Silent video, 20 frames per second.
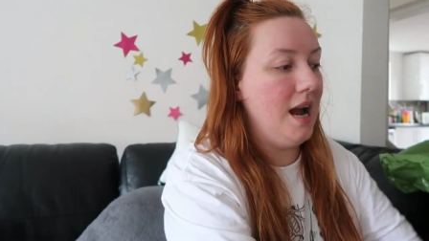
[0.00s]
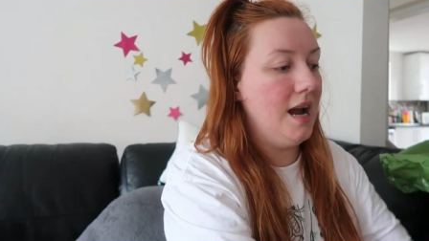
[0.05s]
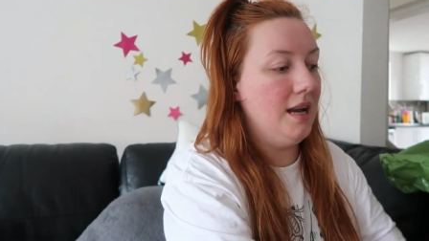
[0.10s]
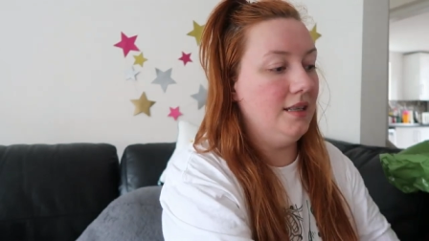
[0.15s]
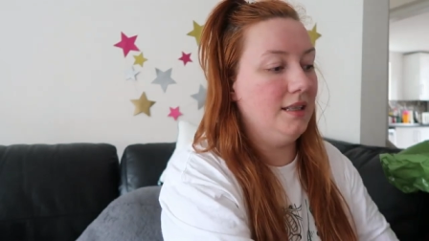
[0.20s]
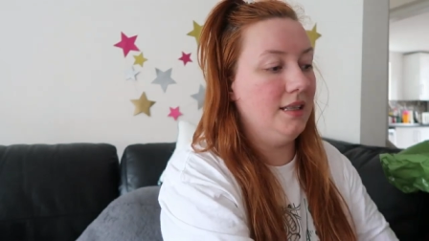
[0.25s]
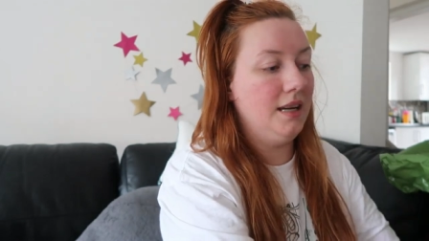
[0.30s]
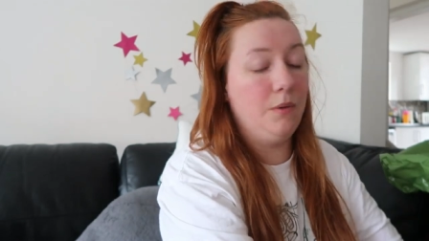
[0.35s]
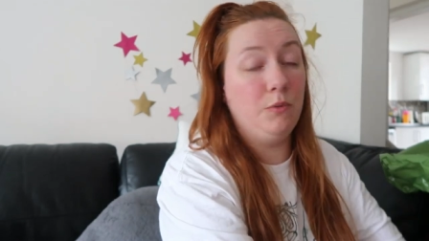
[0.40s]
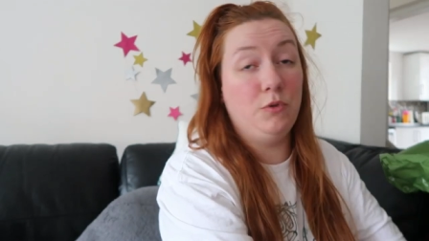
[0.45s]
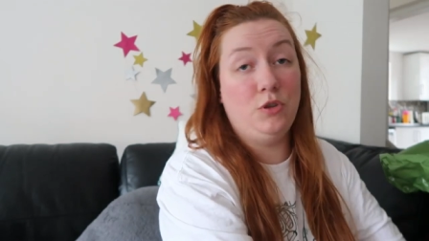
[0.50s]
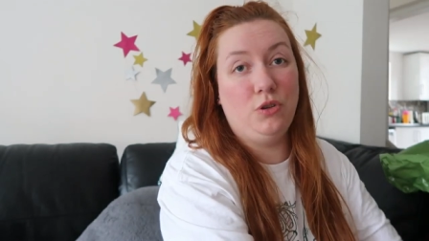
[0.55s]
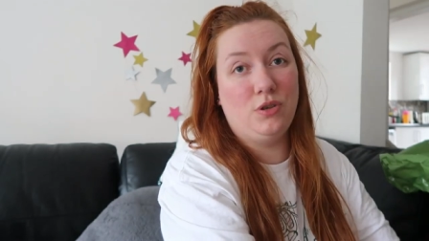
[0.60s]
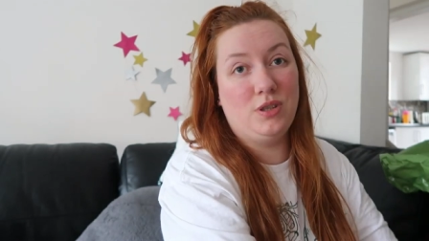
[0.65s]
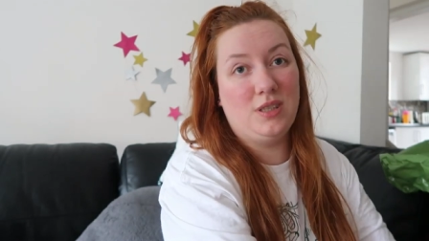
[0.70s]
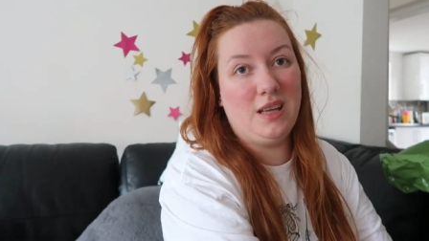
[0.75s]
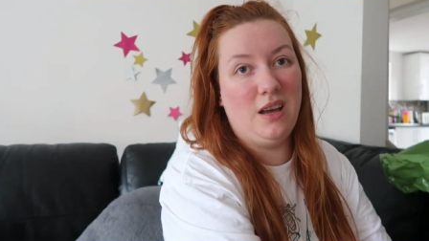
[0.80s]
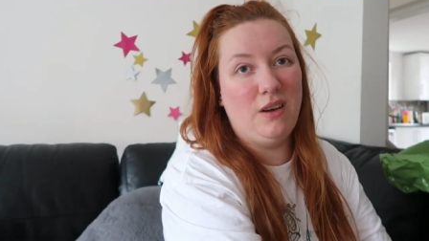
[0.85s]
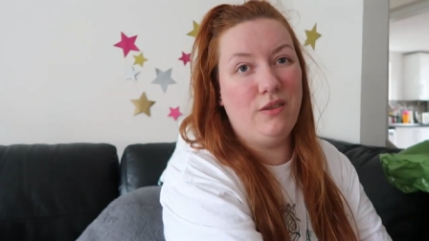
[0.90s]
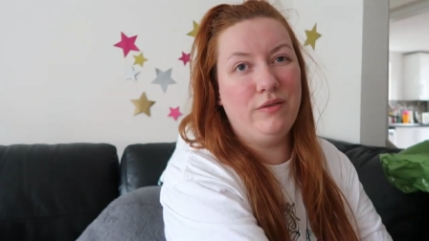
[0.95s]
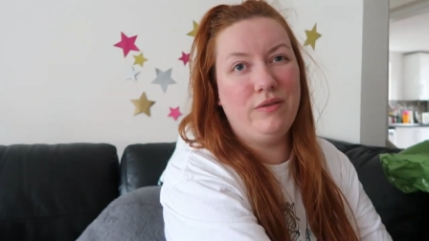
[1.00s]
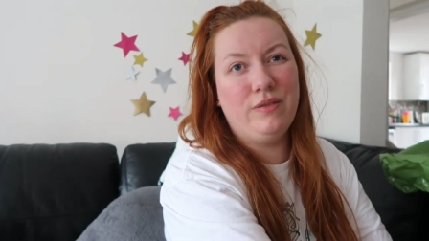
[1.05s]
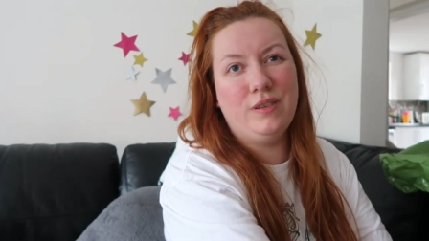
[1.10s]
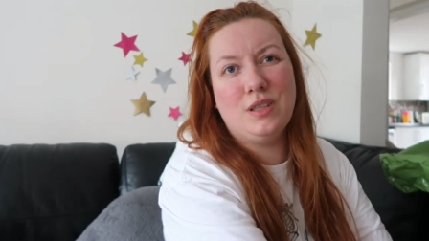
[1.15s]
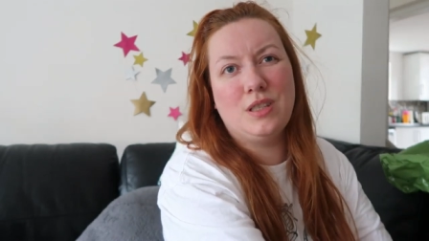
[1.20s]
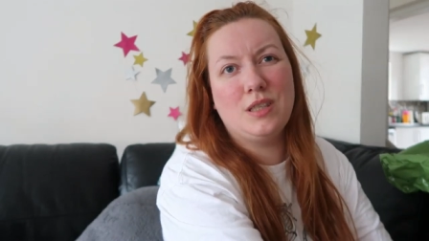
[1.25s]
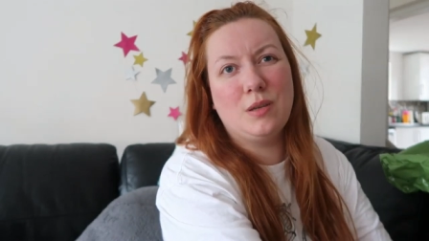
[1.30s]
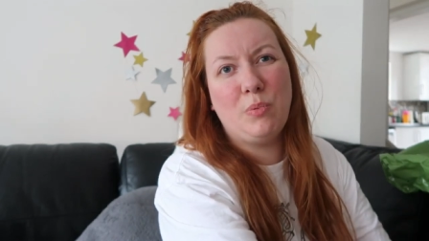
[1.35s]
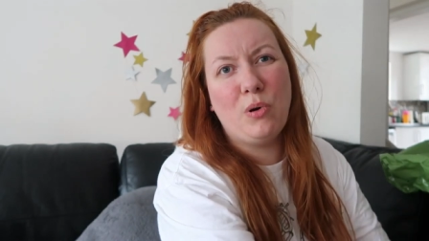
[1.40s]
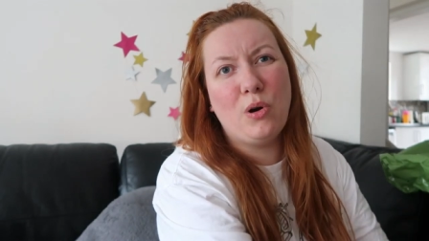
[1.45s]
and get one yourself
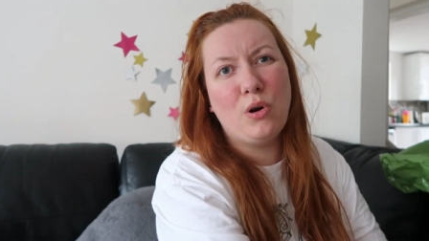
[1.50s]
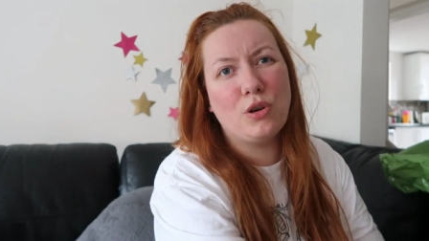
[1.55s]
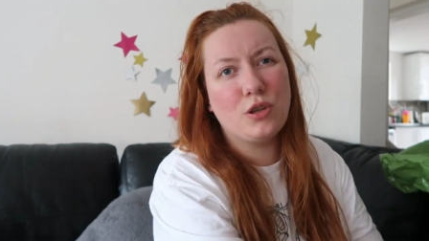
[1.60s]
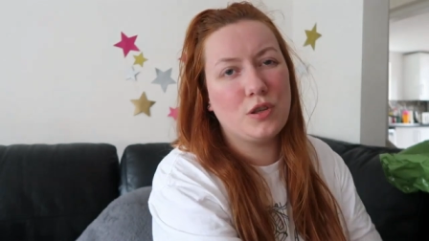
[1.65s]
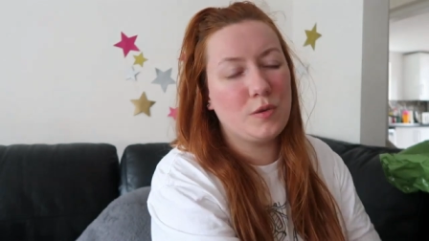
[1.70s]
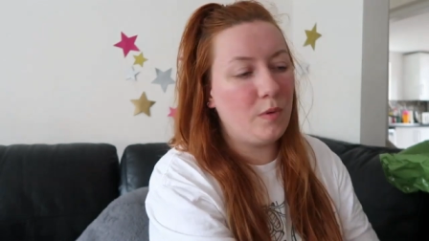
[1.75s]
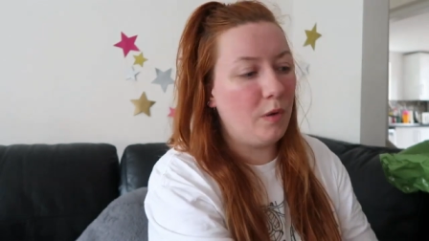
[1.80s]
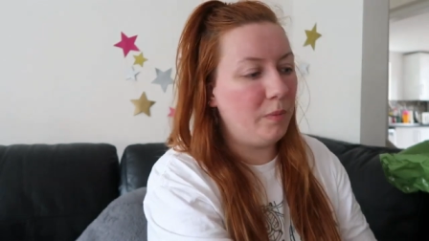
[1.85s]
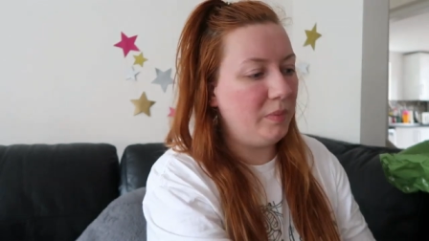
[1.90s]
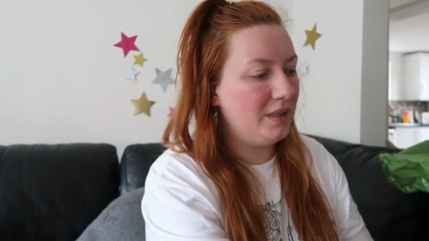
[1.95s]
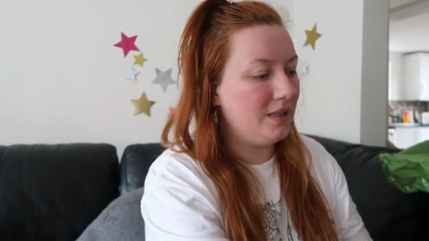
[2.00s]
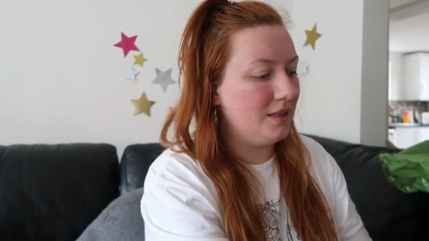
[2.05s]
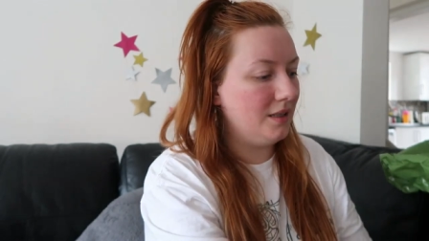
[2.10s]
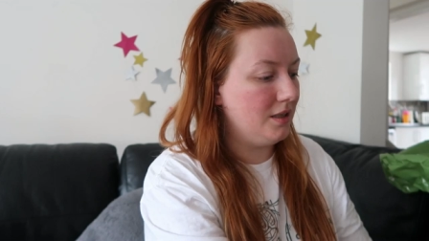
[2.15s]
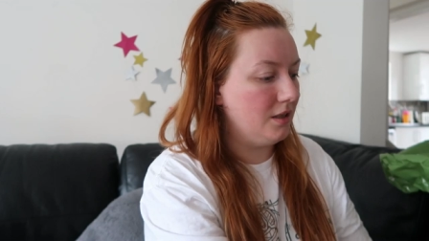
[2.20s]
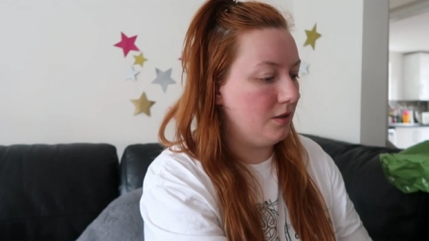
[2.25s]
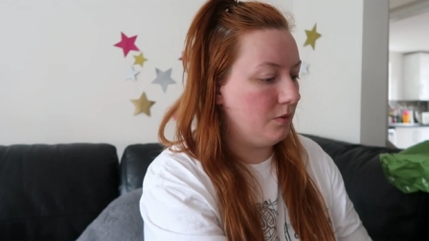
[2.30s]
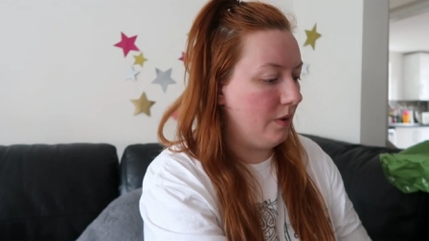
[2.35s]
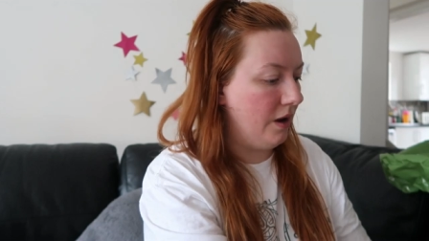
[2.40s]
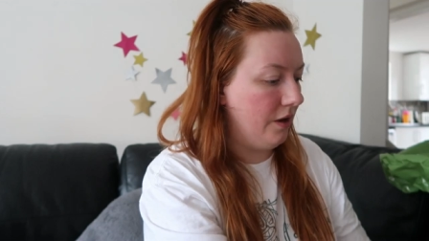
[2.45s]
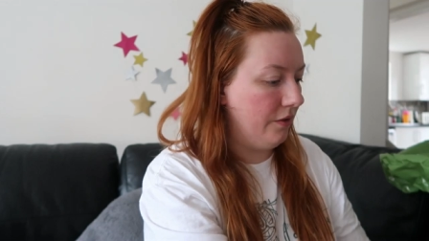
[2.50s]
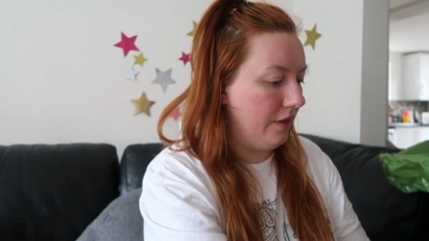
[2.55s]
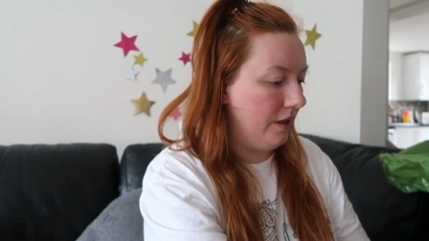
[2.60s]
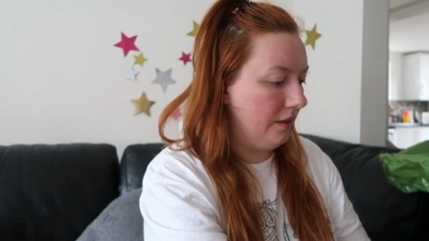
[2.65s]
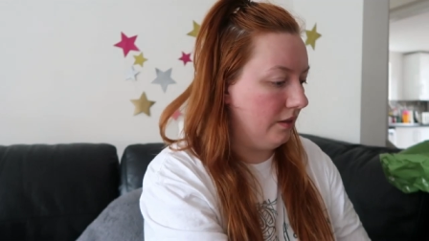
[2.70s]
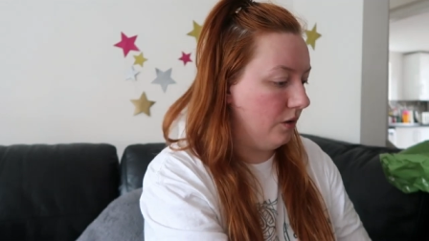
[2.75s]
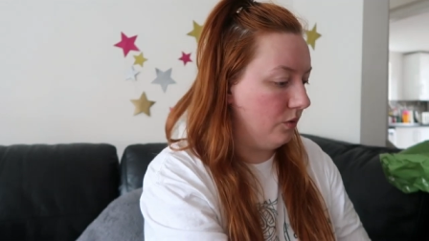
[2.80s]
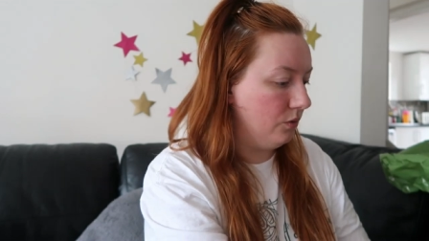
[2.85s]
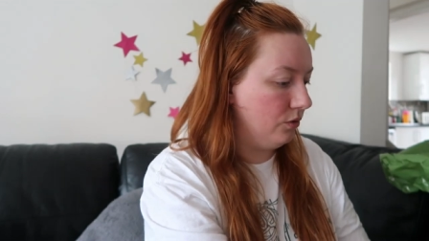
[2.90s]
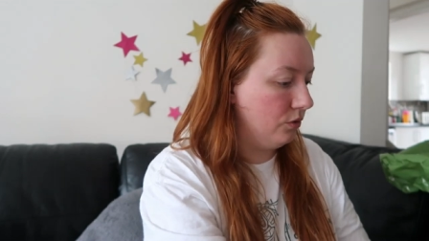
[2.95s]
and support a small business as well
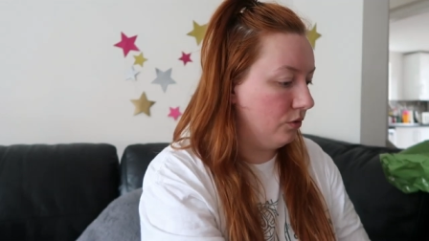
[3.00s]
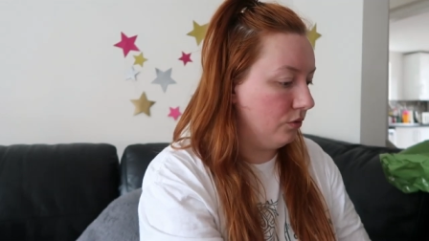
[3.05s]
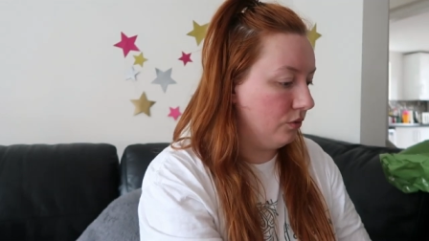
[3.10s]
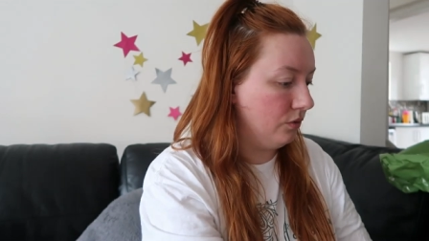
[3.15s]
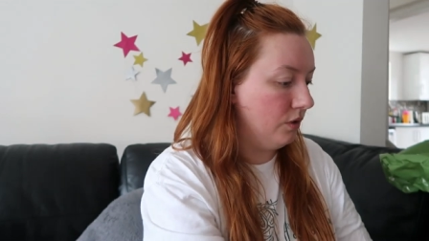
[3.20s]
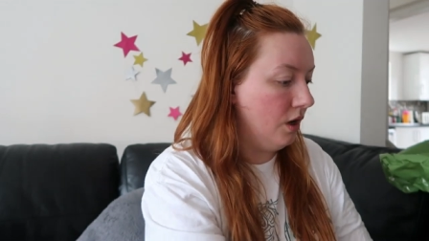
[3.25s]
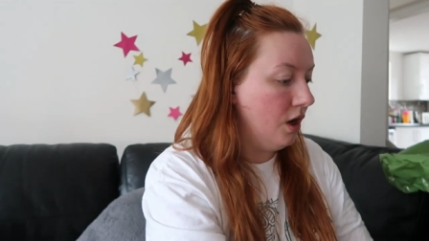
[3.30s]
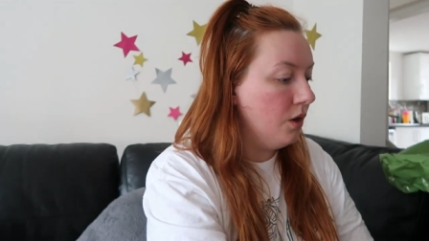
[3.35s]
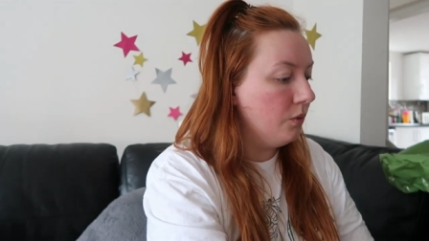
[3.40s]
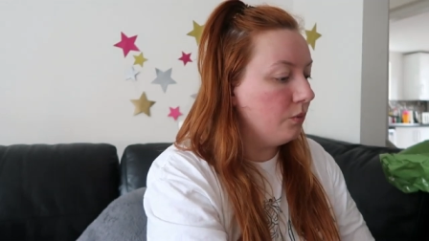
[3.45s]
they're local